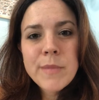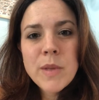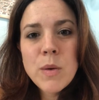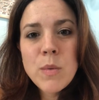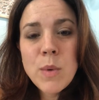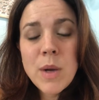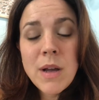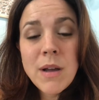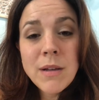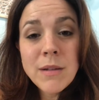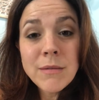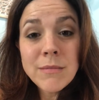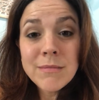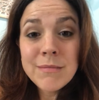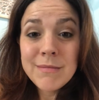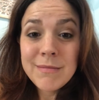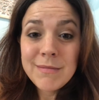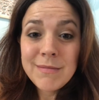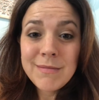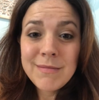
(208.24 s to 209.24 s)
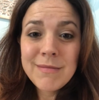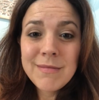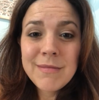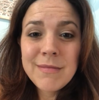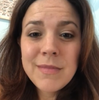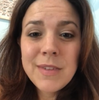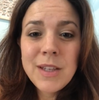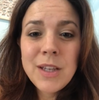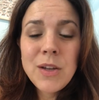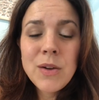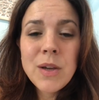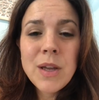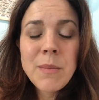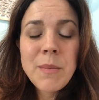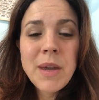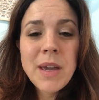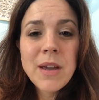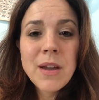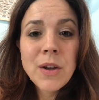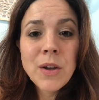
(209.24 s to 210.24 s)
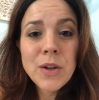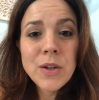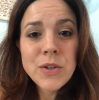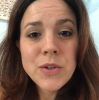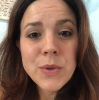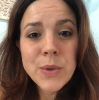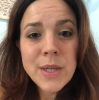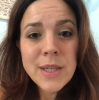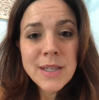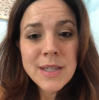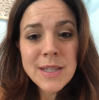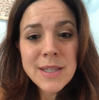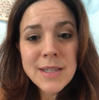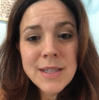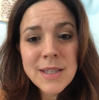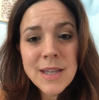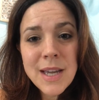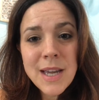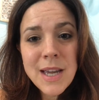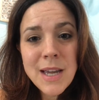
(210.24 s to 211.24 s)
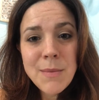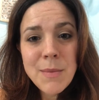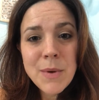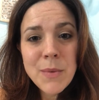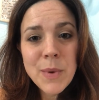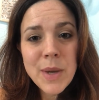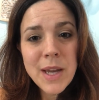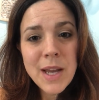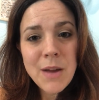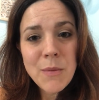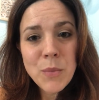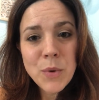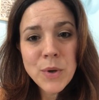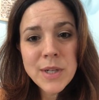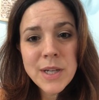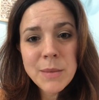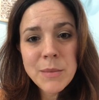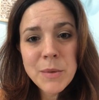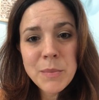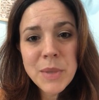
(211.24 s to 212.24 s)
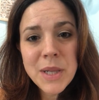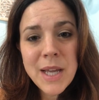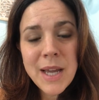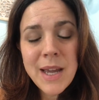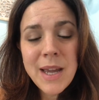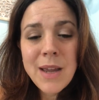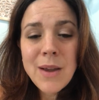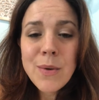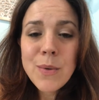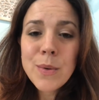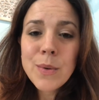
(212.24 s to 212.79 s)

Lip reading: Well, you can make a good choice this time and we can have more time to play,